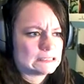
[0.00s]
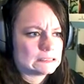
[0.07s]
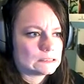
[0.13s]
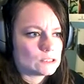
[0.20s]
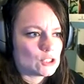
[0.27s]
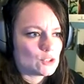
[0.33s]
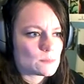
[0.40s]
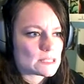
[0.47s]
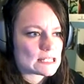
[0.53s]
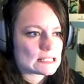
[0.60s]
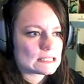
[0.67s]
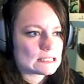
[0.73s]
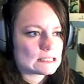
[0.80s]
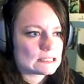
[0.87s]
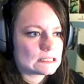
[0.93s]
I never Oops.
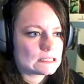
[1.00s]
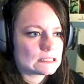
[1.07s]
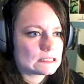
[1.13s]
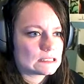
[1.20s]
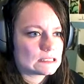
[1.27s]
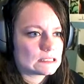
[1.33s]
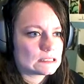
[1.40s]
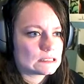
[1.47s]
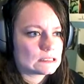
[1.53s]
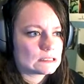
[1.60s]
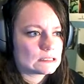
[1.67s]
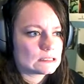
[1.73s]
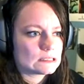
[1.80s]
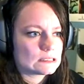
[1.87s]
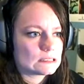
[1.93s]
realized how much the
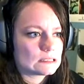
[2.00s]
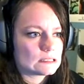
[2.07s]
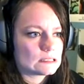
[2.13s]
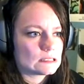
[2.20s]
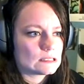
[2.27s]
idea of